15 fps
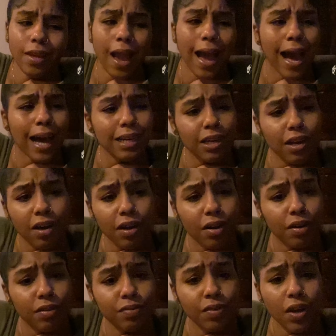I
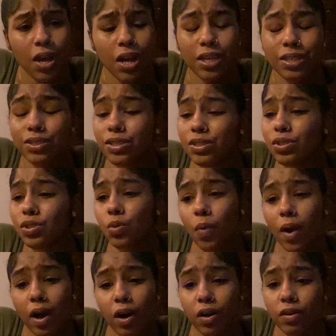love the
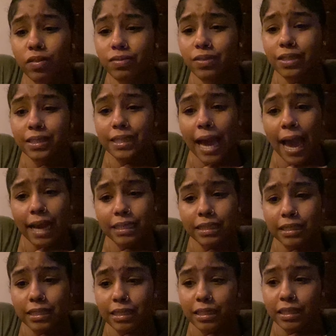12s, the
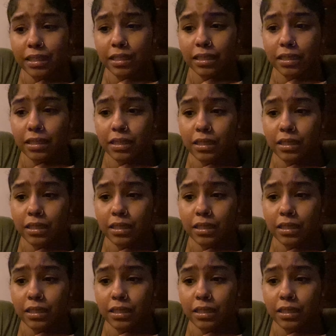Taxis.